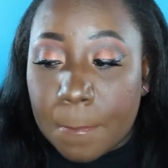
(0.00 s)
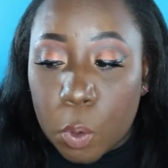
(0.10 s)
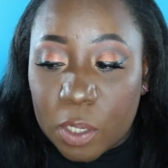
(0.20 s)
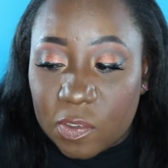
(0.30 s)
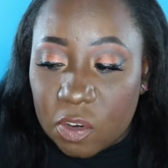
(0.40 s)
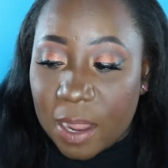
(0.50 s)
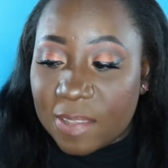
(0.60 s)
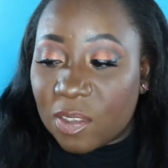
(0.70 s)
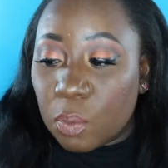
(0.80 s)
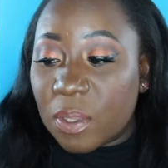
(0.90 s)

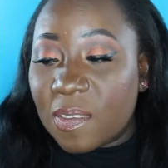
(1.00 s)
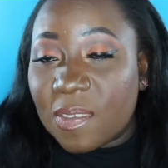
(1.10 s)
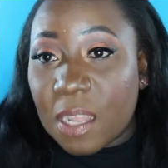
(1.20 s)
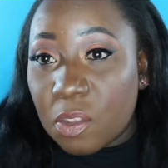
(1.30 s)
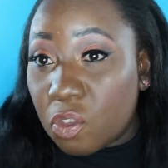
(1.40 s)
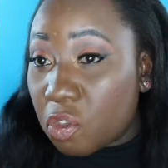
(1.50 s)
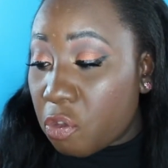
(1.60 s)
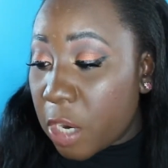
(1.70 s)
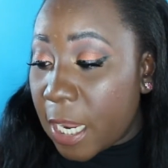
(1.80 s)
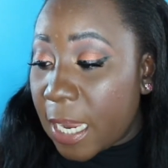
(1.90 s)
moisturizer with
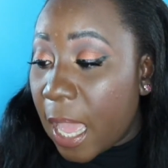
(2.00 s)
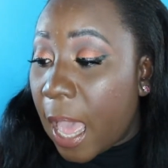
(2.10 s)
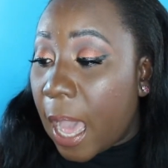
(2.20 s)
sunscreen